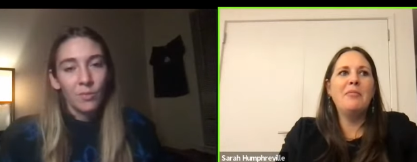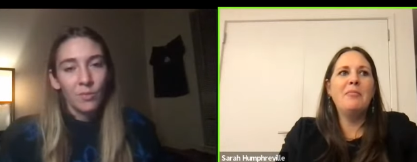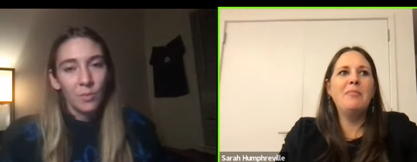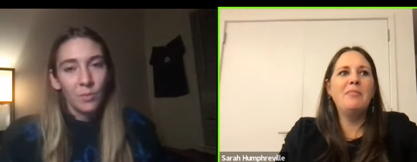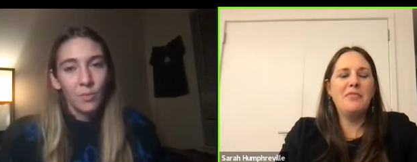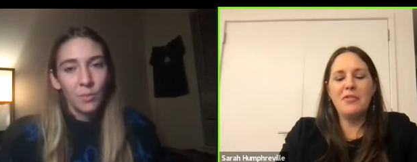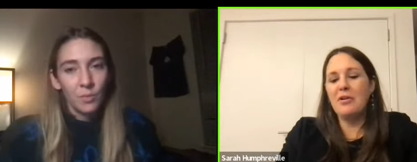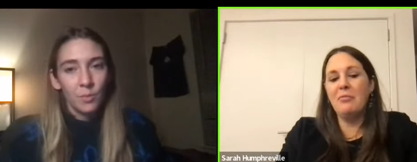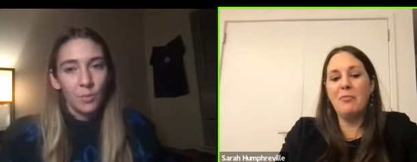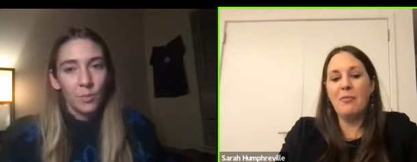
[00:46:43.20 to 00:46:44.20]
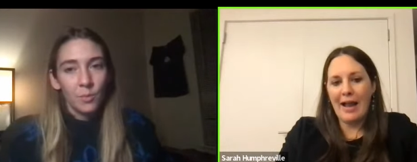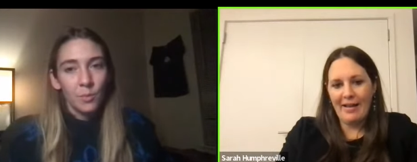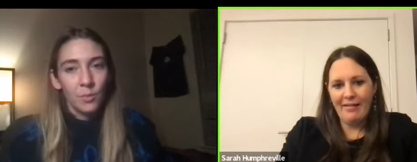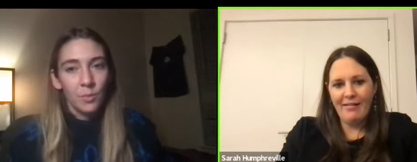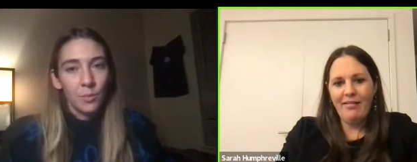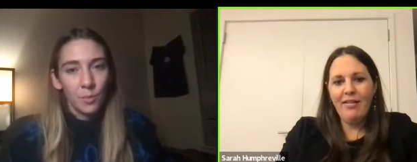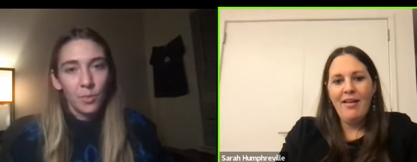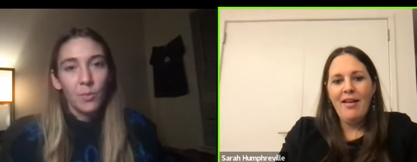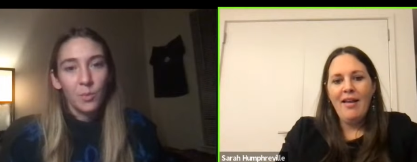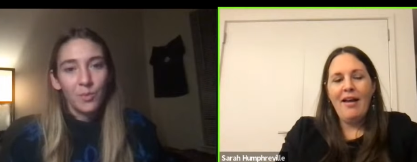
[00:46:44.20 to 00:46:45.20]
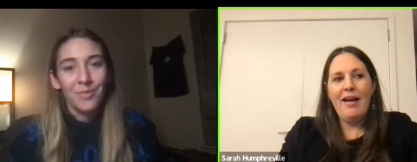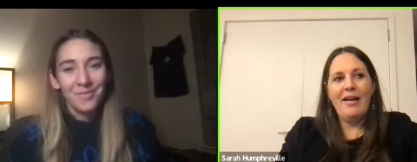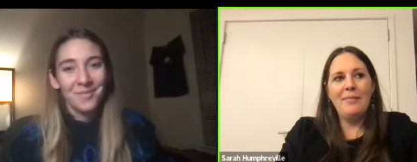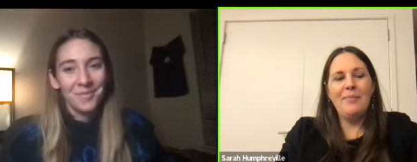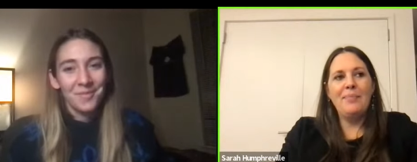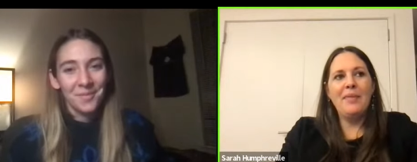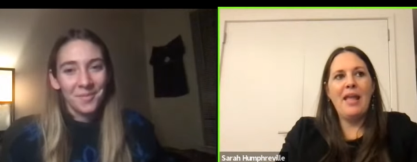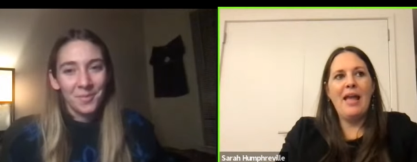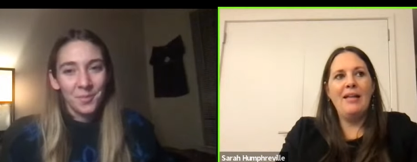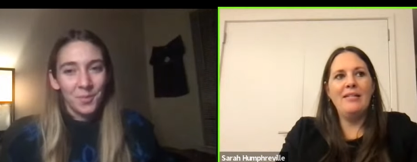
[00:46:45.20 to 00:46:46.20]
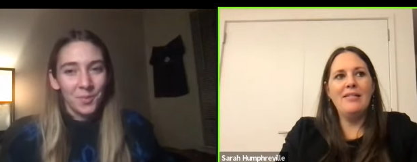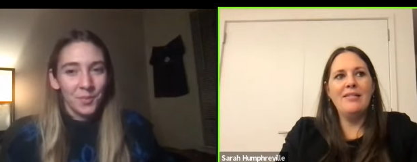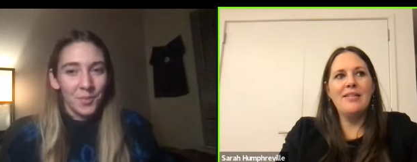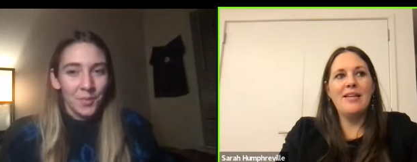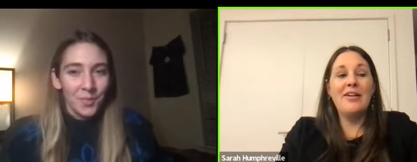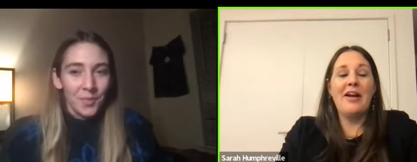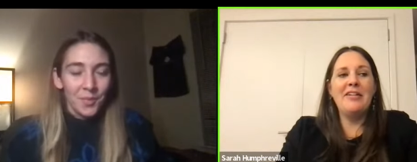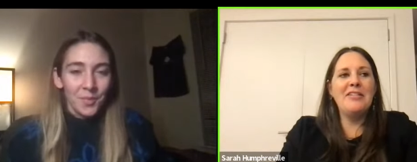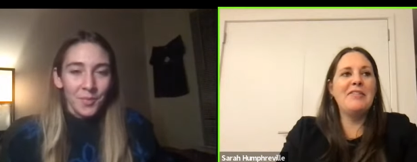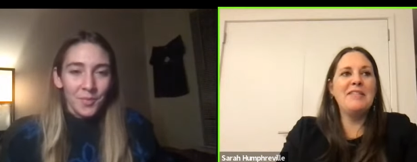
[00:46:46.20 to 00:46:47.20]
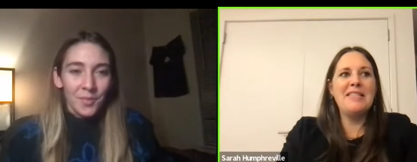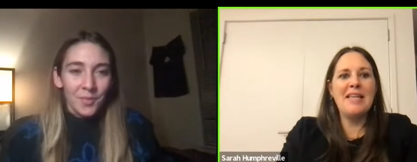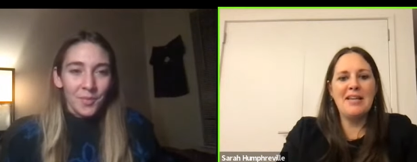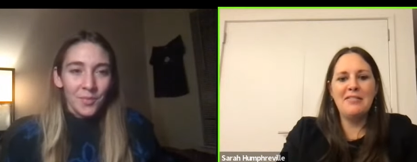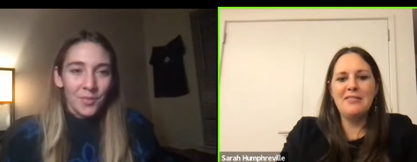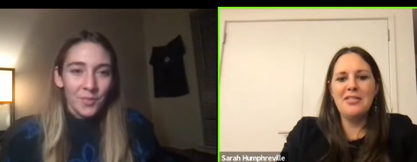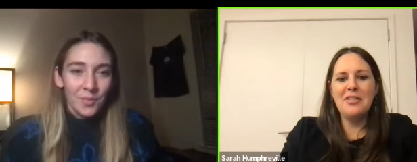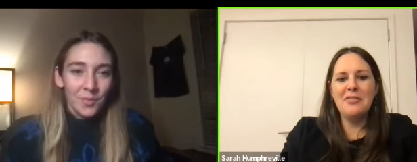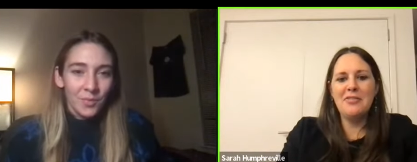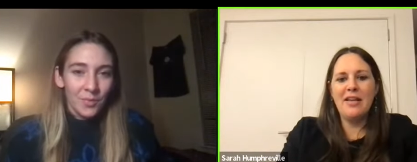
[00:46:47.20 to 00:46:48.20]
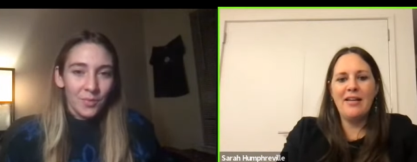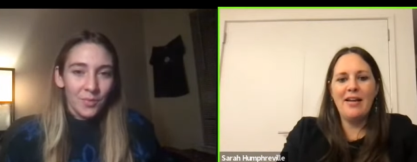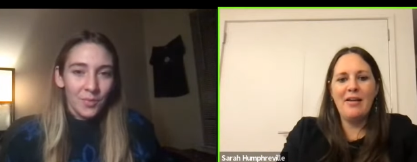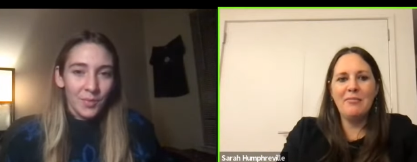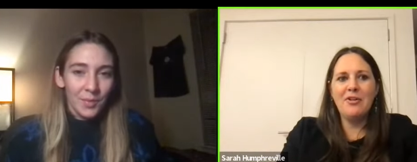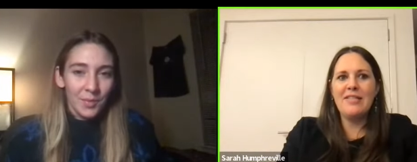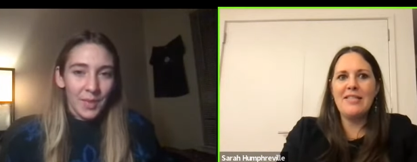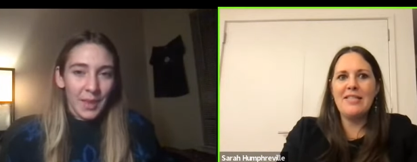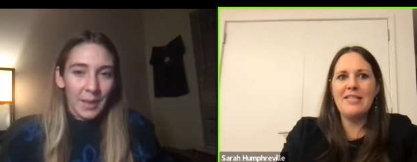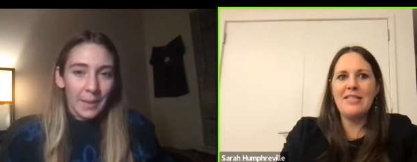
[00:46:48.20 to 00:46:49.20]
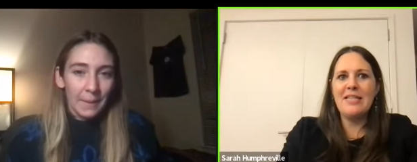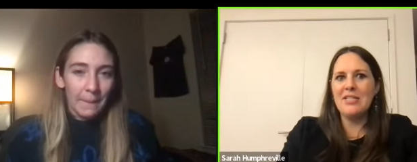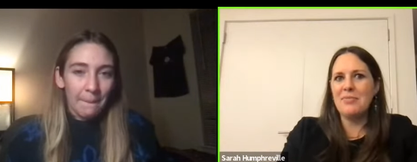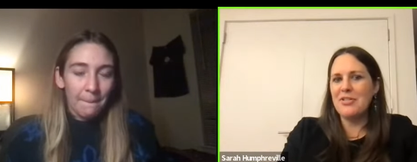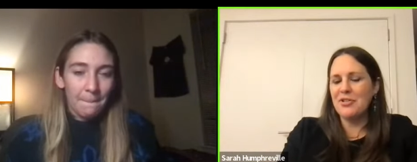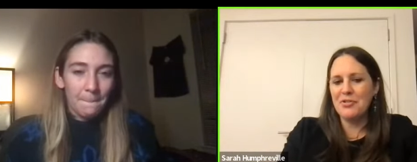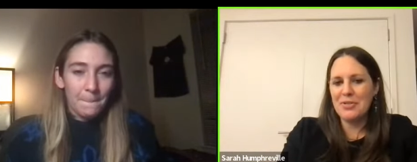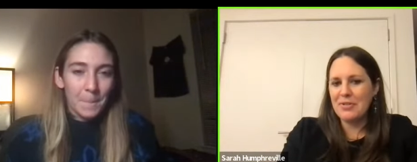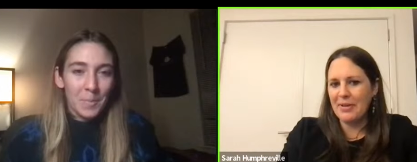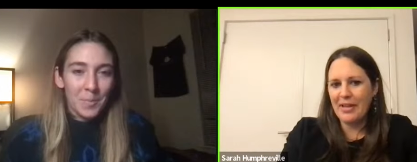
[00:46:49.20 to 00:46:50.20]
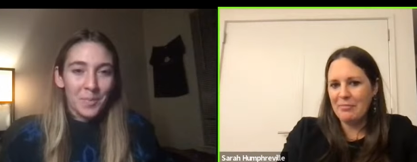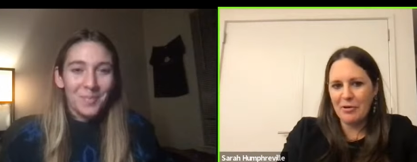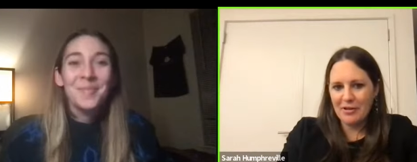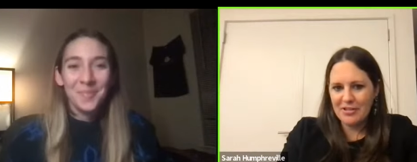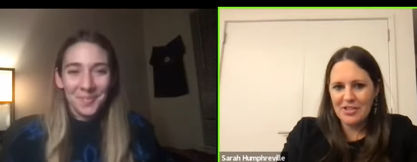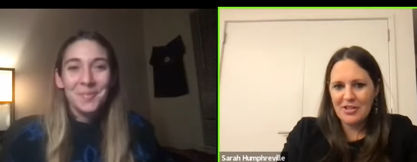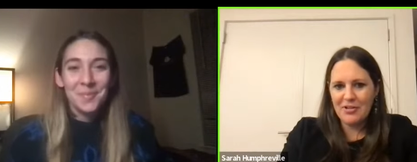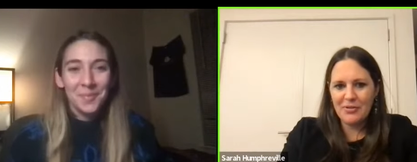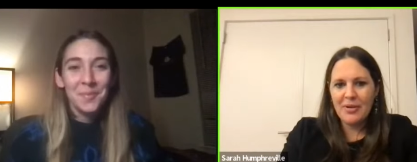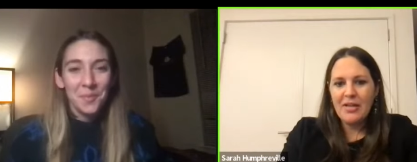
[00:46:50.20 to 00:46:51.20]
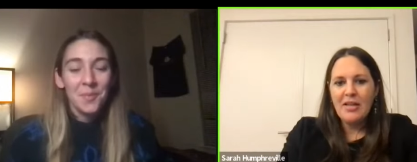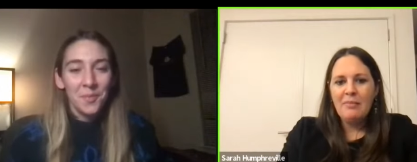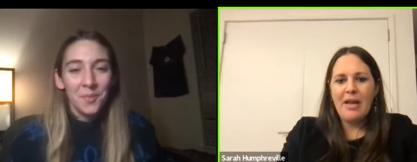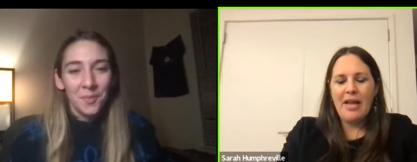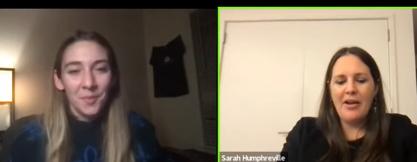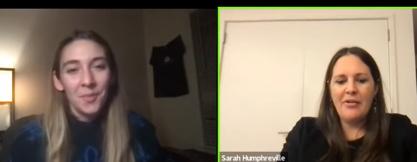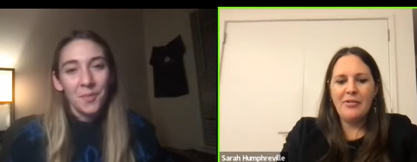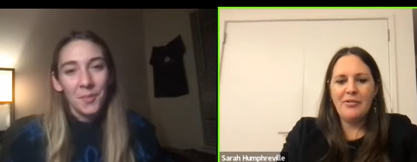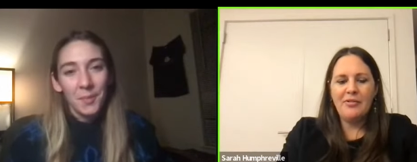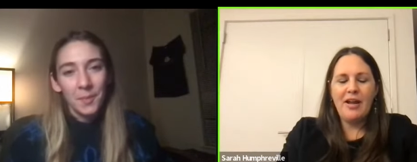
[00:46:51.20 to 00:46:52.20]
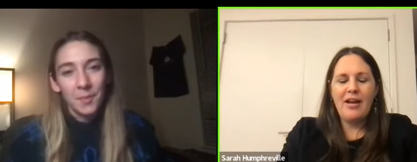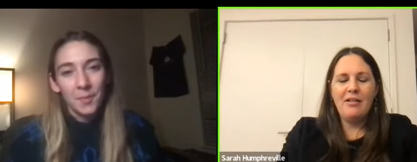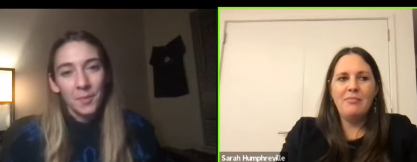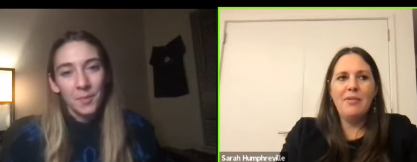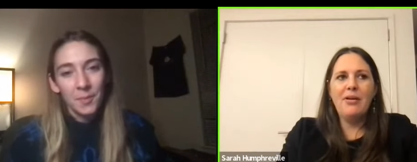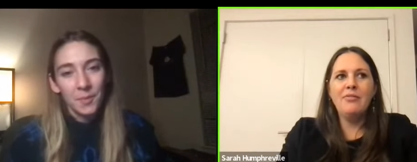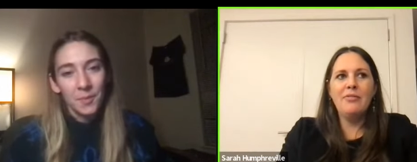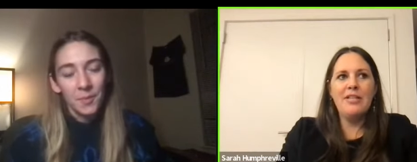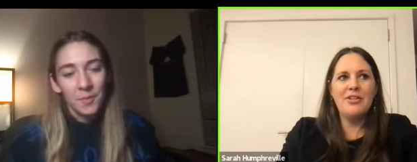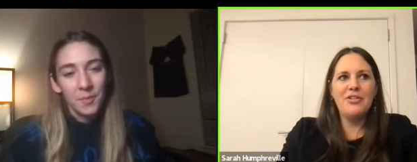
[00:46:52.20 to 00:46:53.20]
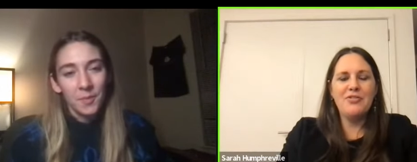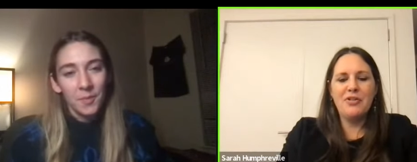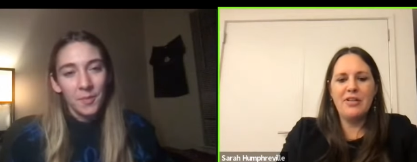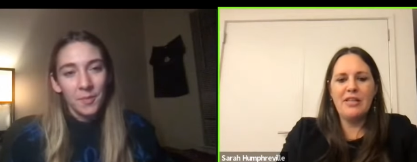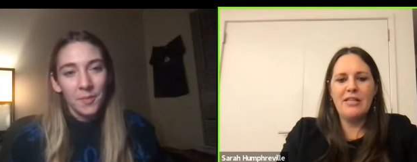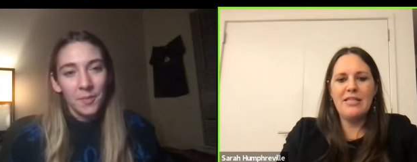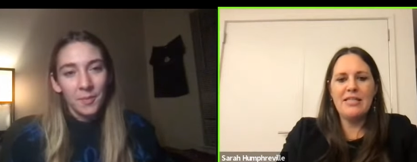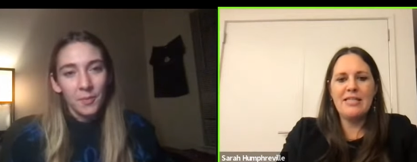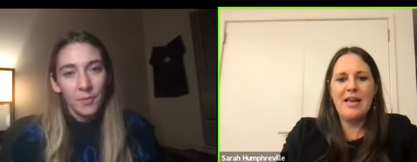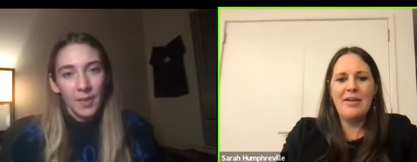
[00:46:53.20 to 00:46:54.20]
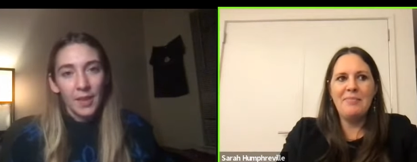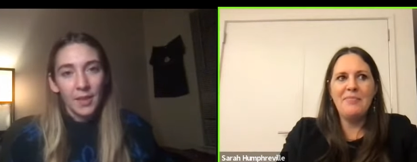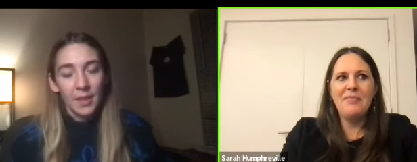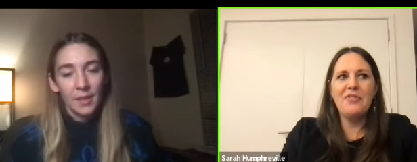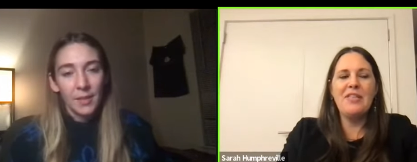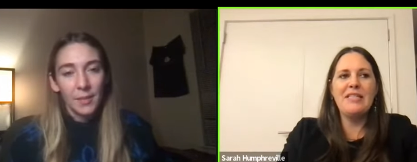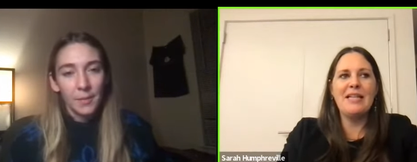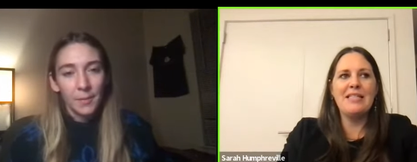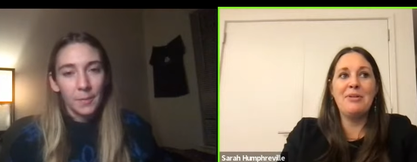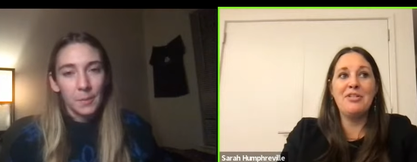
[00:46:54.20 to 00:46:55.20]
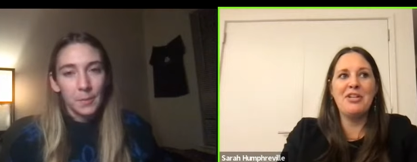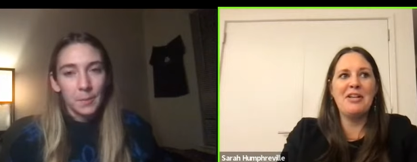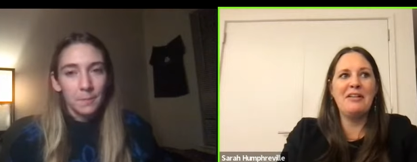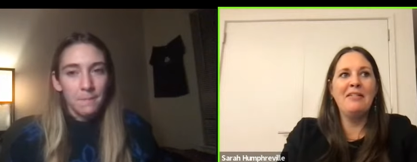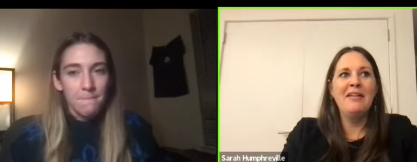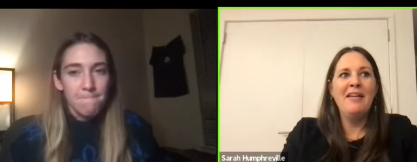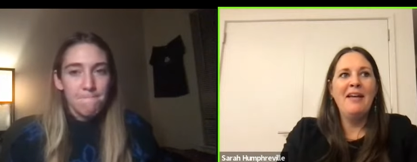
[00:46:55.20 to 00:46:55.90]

Speaker 1: a for a while, um, and you know, I do have to say too that um, Christina's research was really important to my own um, own research for this um, for this exhibition and